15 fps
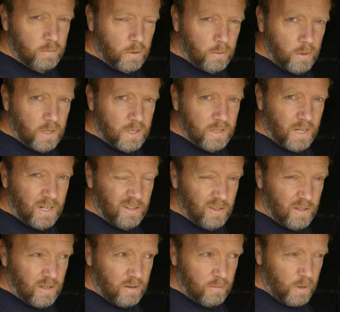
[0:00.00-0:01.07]
Probably goes down to
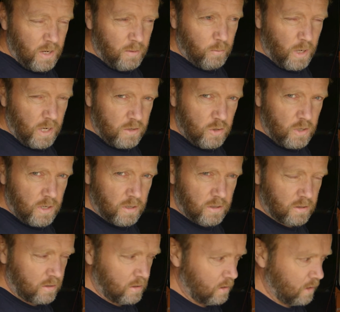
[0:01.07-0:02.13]
the main battery.
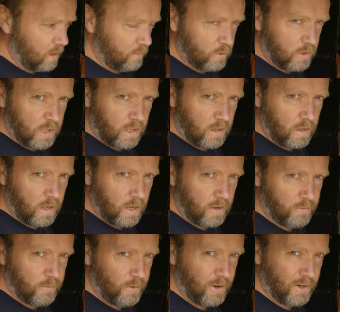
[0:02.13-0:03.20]
So I'll have to check that
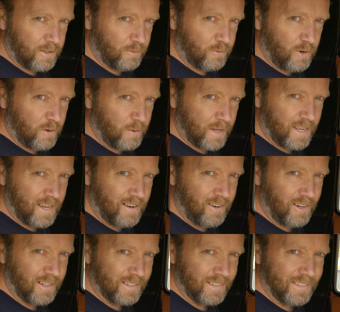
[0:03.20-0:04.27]
out first before we
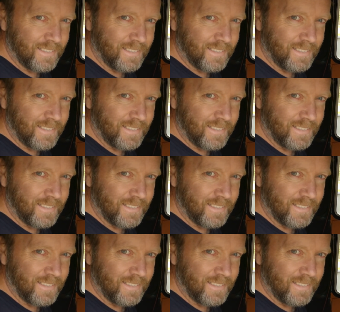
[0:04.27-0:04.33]
carry on.